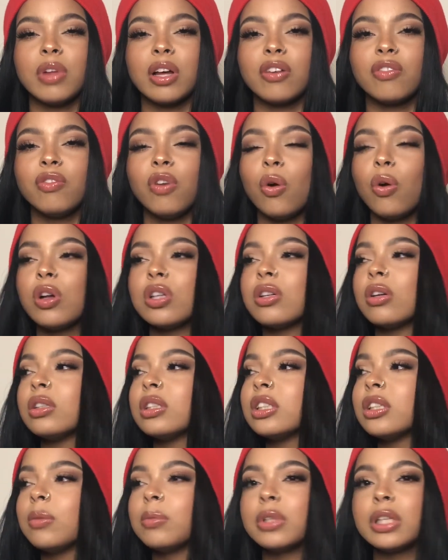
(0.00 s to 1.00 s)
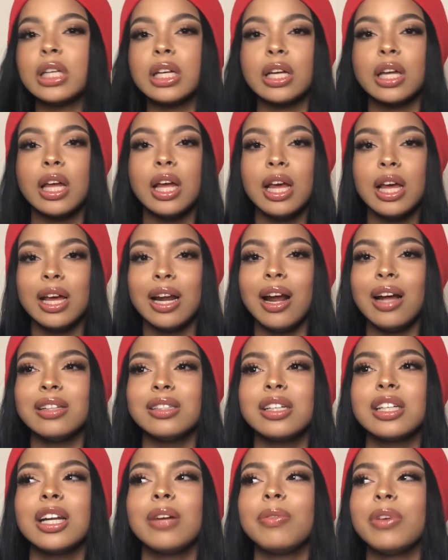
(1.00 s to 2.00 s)
like focus on something. And I was
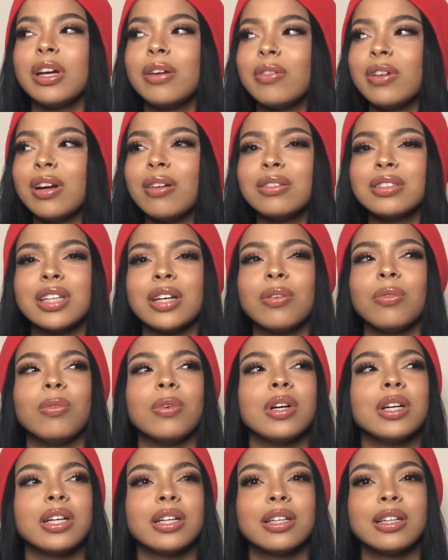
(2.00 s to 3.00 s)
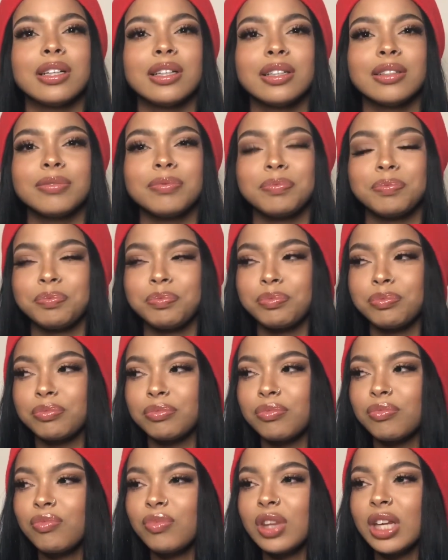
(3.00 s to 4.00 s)
looking up at him and I was like, what?
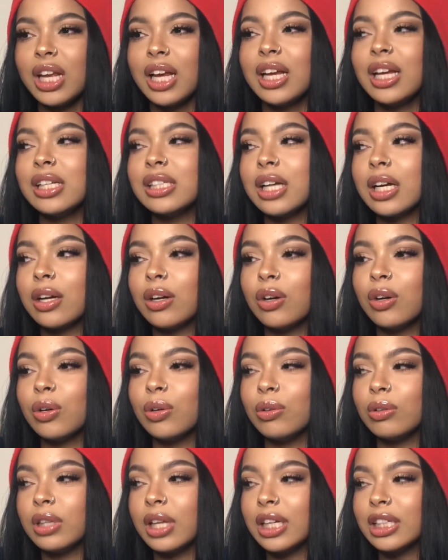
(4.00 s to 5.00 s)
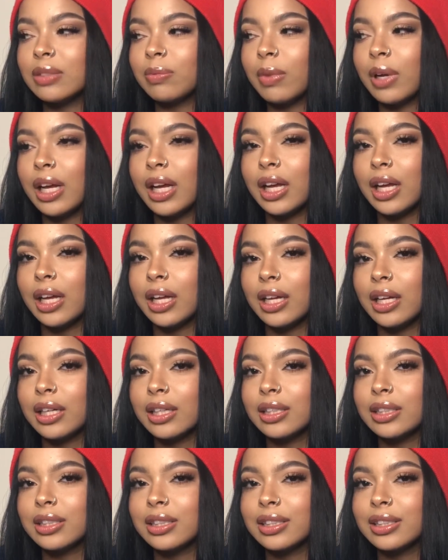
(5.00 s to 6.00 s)
He's like, oh, that's my
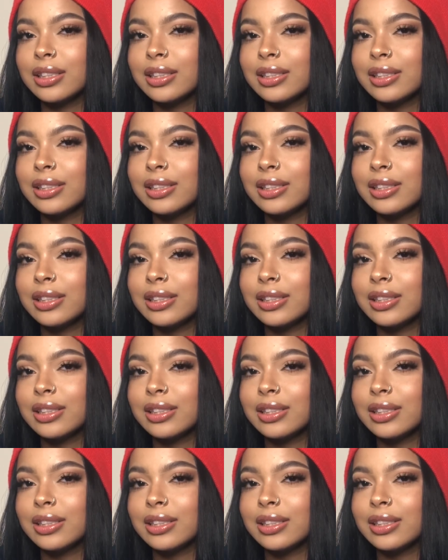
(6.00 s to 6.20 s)
ex.